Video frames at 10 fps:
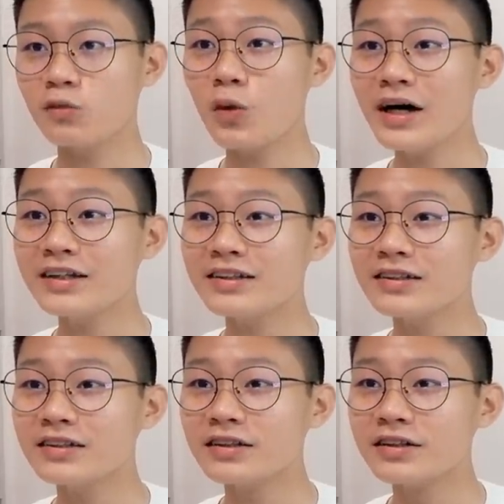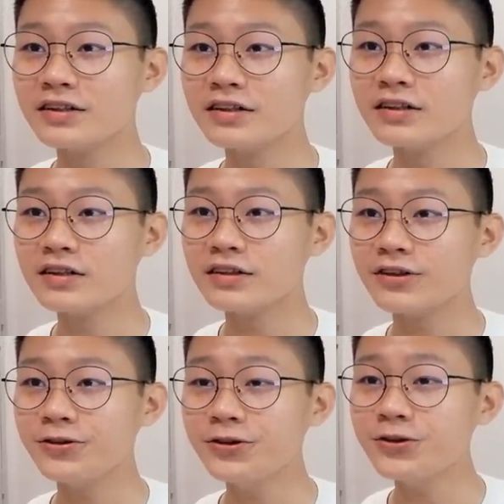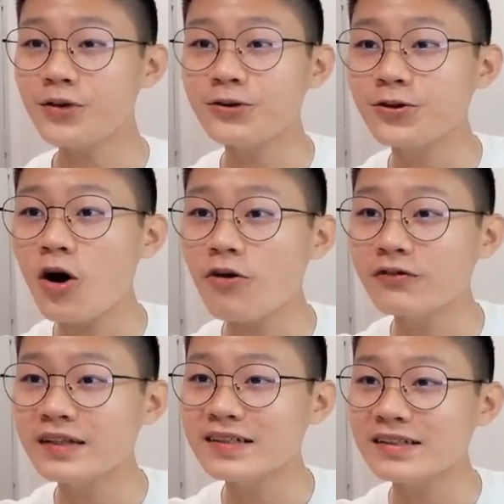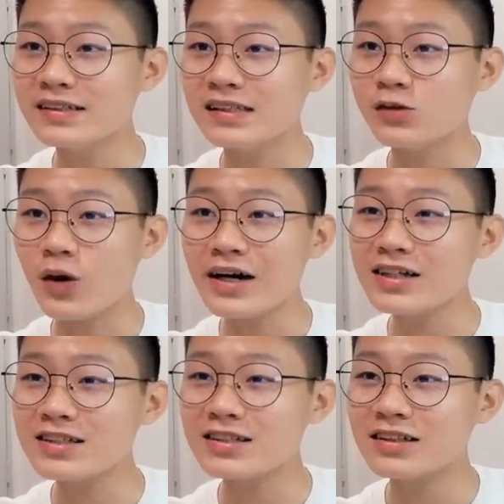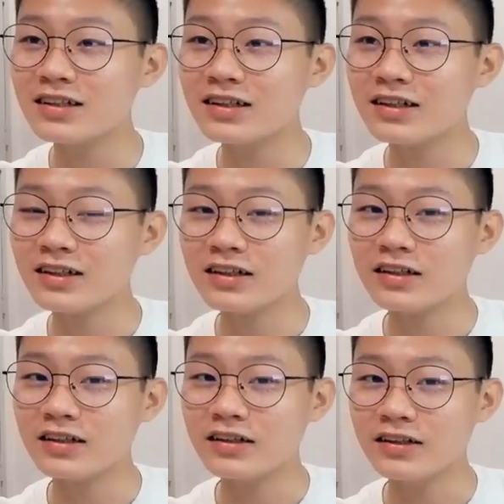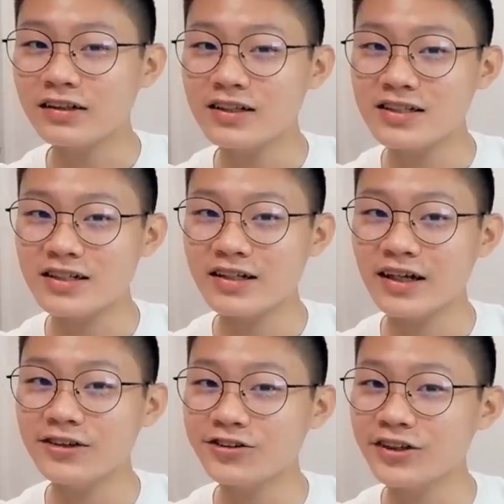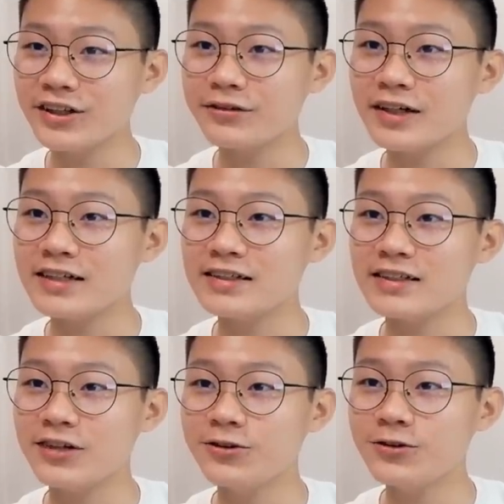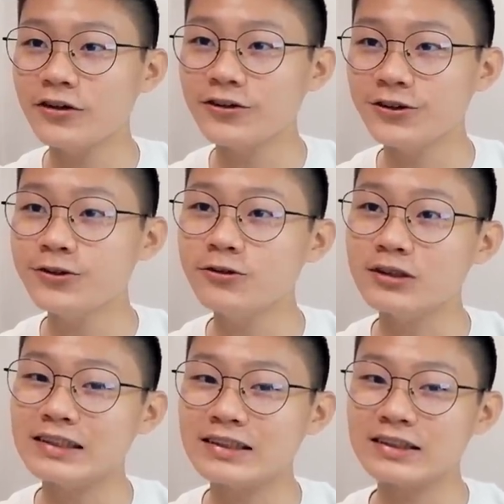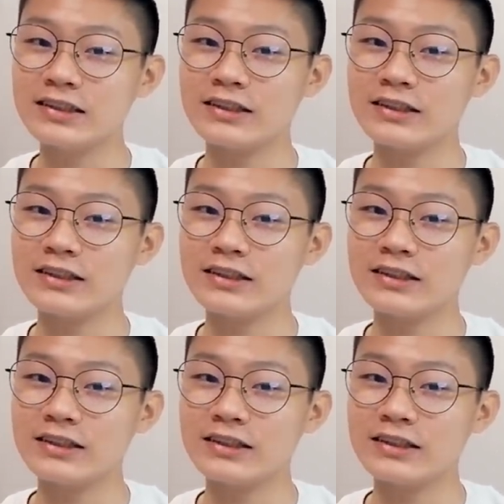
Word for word: What? You don't know how to off this device? This is an Android device. I don't know how to use.